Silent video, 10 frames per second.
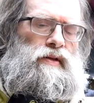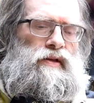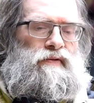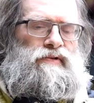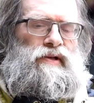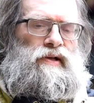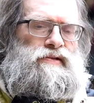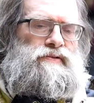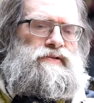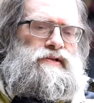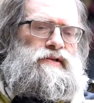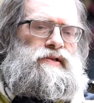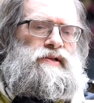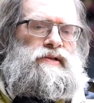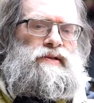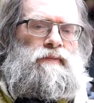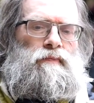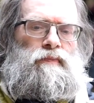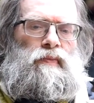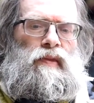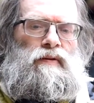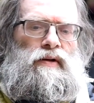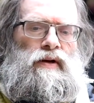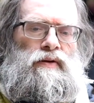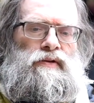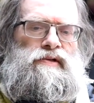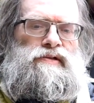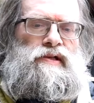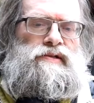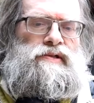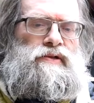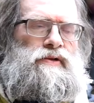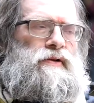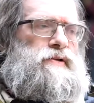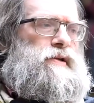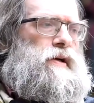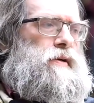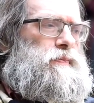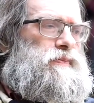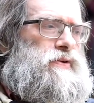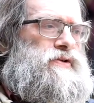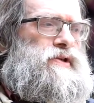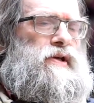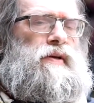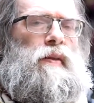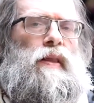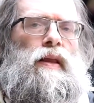Nevertheless, you see, the all these NGOs are pushing